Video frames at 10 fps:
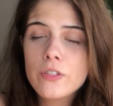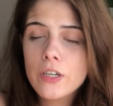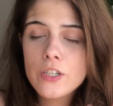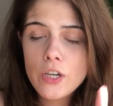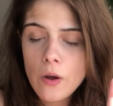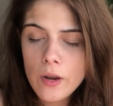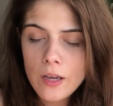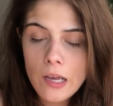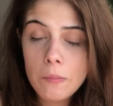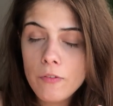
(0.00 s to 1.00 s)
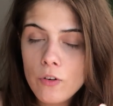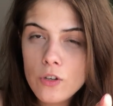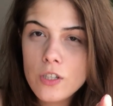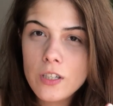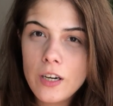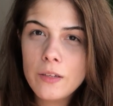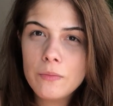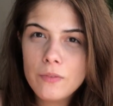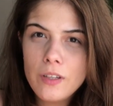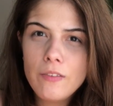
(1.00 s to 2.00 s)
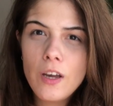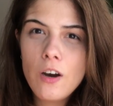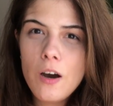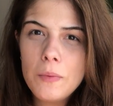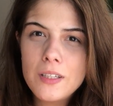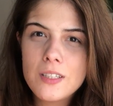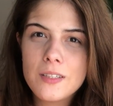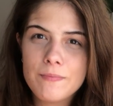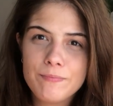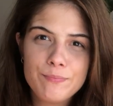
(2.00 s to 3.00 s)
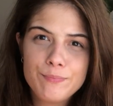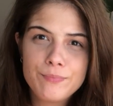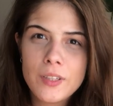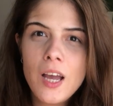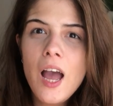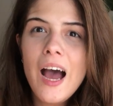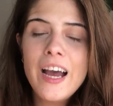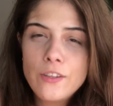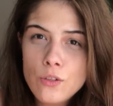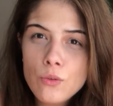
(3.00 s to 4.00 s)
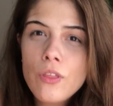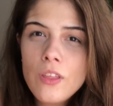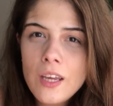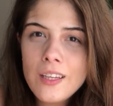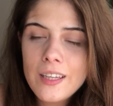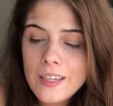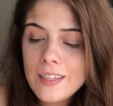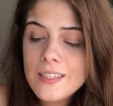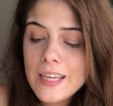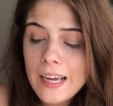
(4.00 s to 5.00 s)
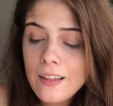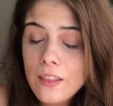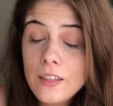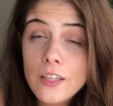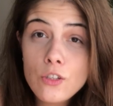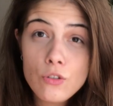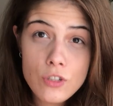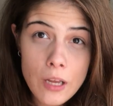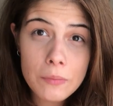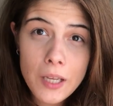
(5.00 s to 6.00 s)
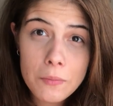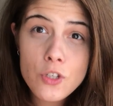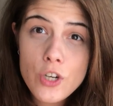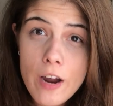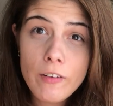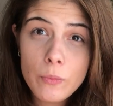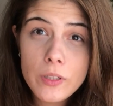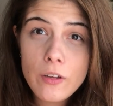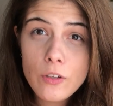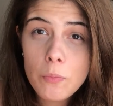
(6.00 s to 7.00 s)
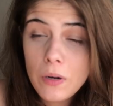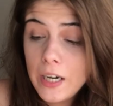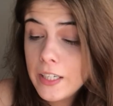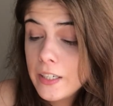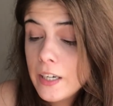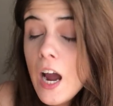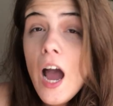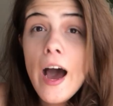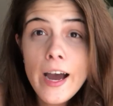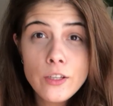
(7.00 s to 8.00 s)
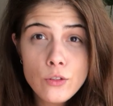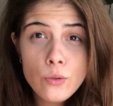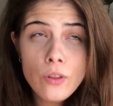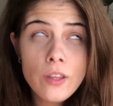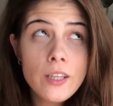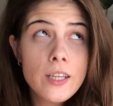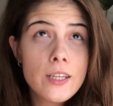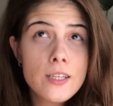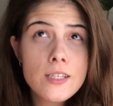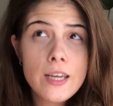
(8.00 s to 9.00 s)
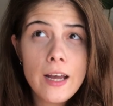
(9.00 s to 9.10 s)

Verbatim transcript: you start shouting and before you start leaving comments, I do think that it is healthy that you sometimes travel without your partner. I do think that it is